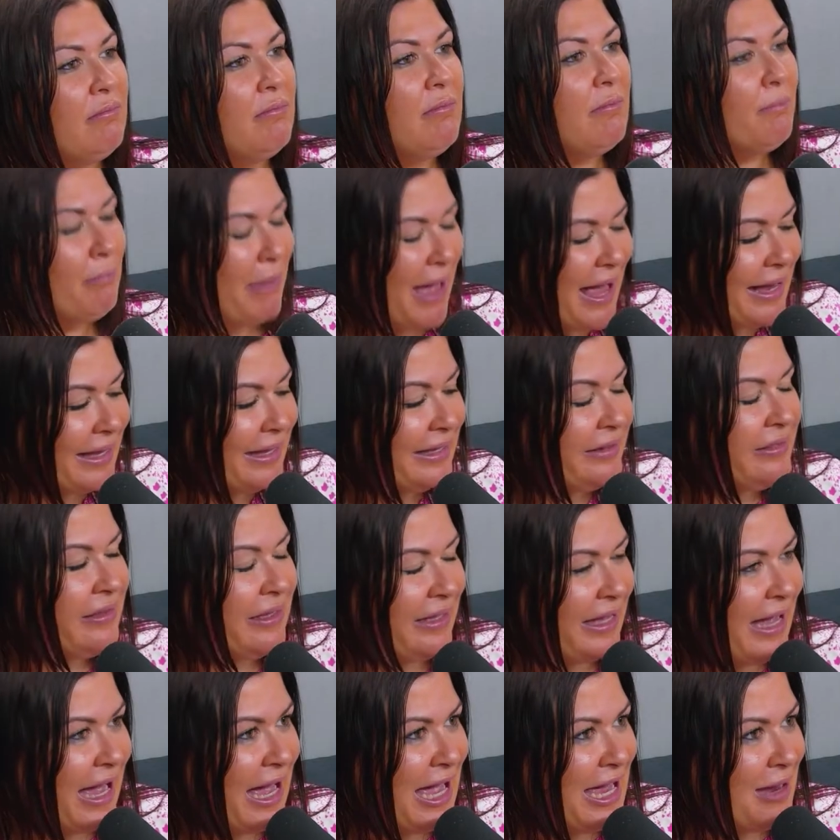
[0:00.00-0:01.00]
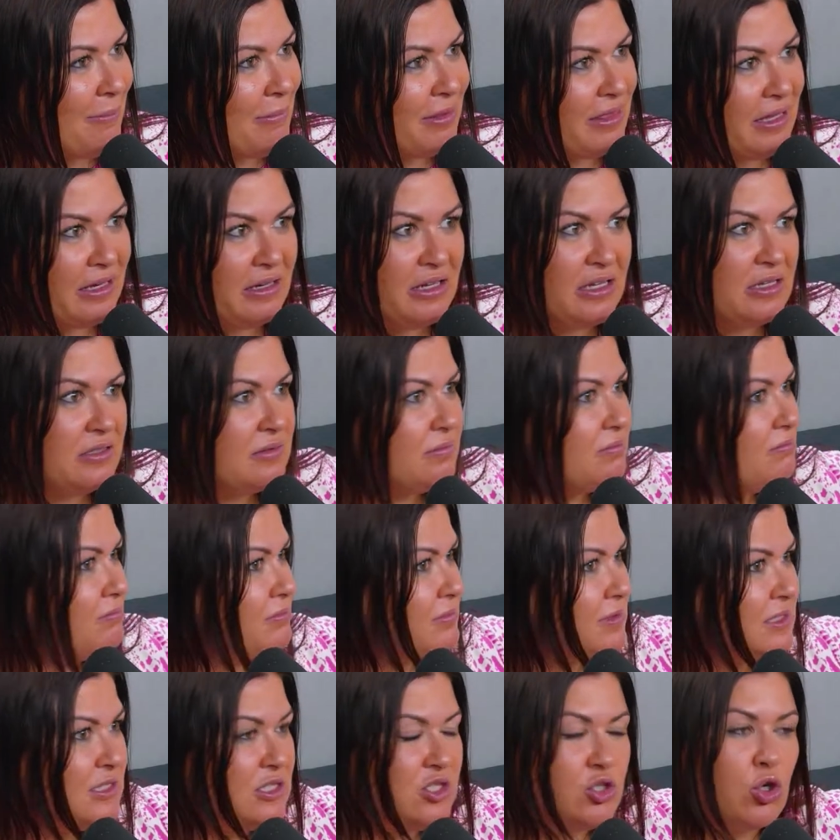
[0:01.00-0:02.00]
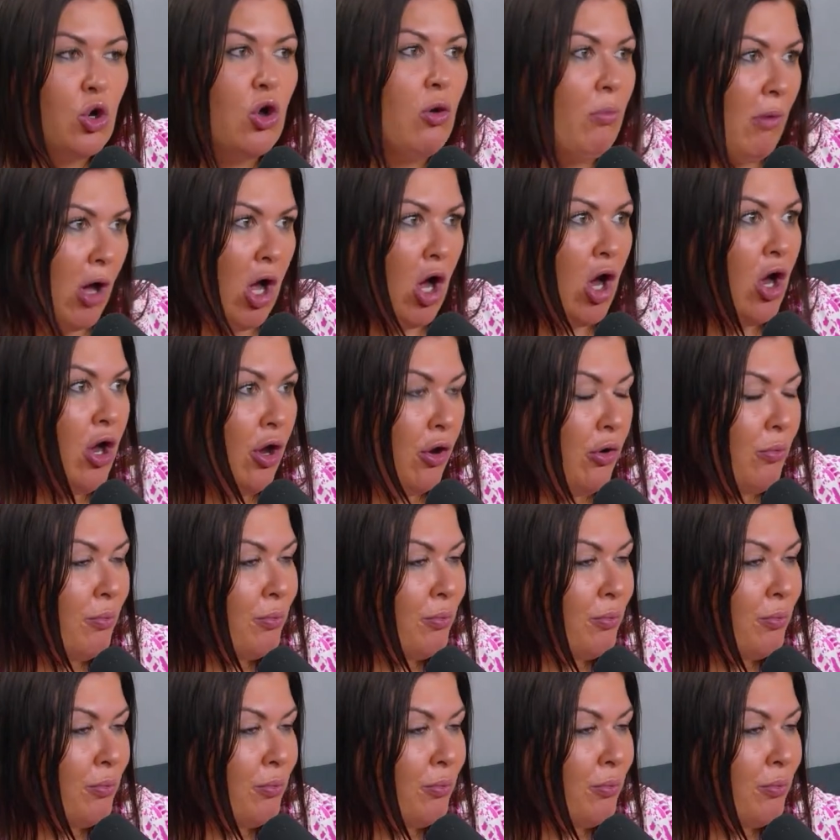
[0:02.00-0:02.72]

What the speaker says: back in the game and then you storm home.